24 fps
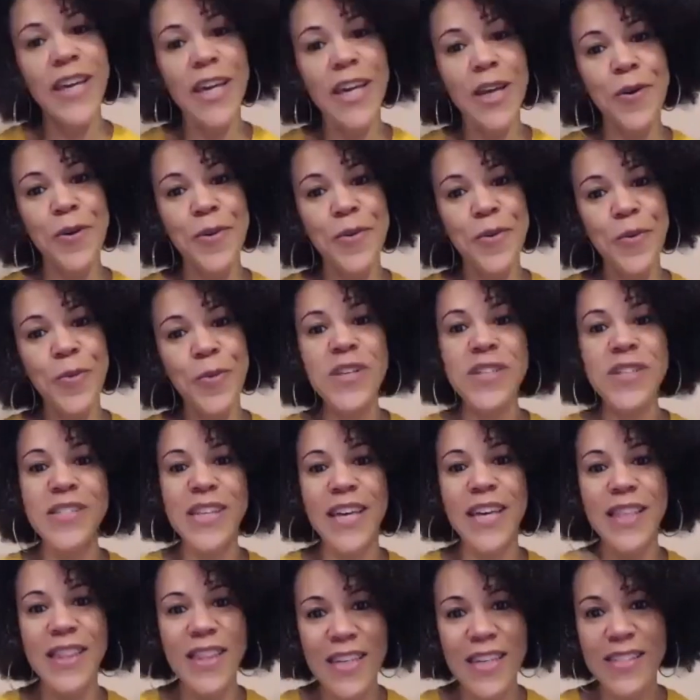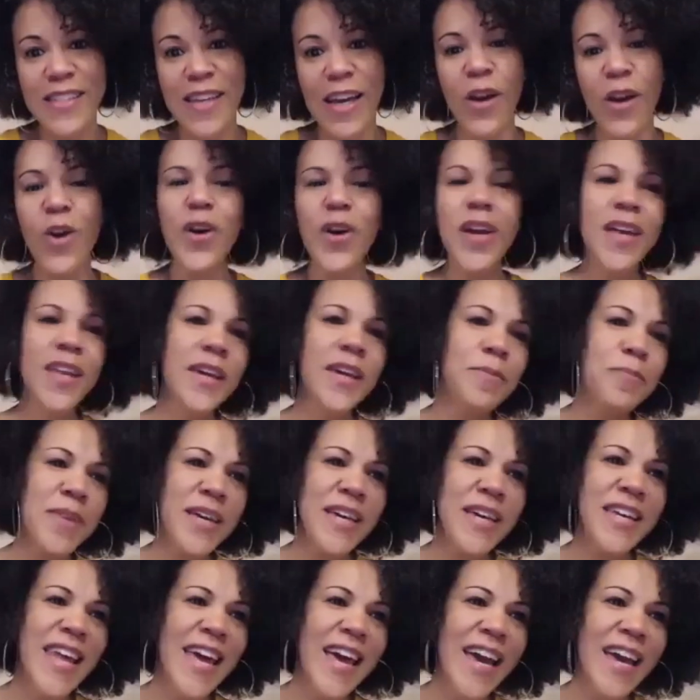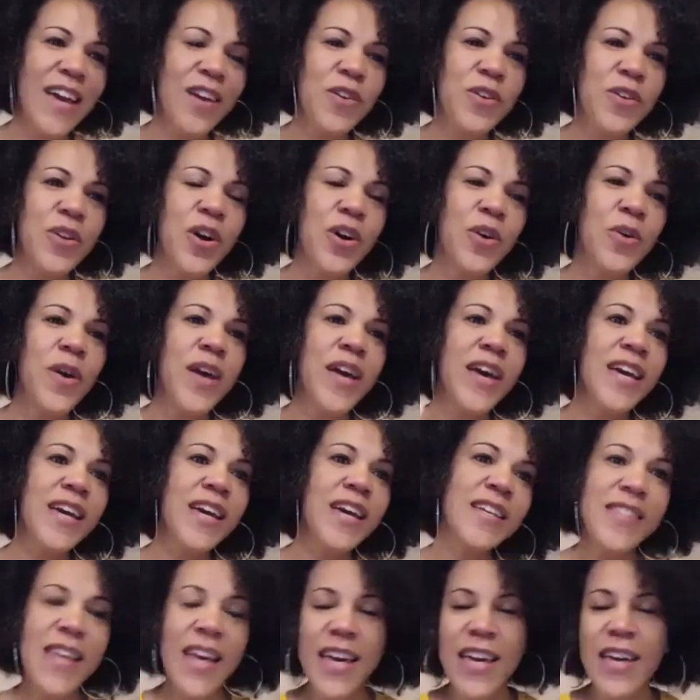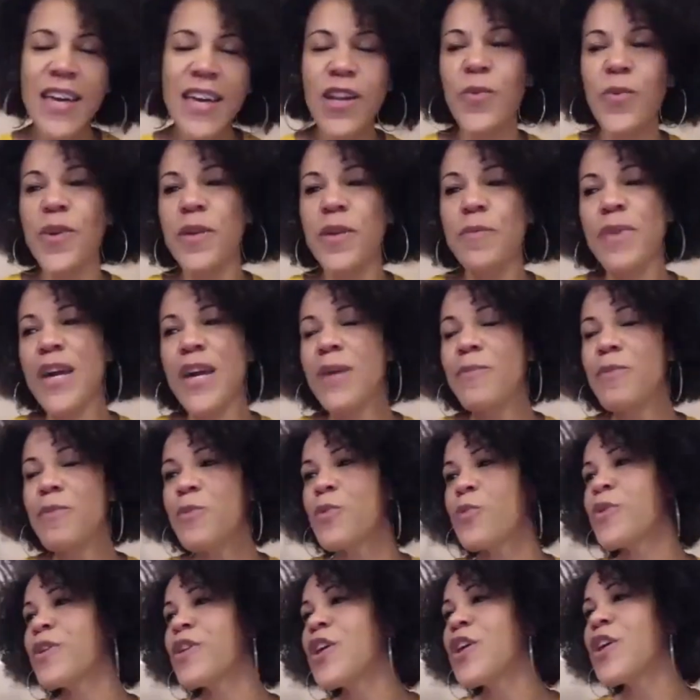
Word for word: to hear. We say things yes. like, "Oh, he didn't mean that." You know, he said he don't want a baby. Yes. When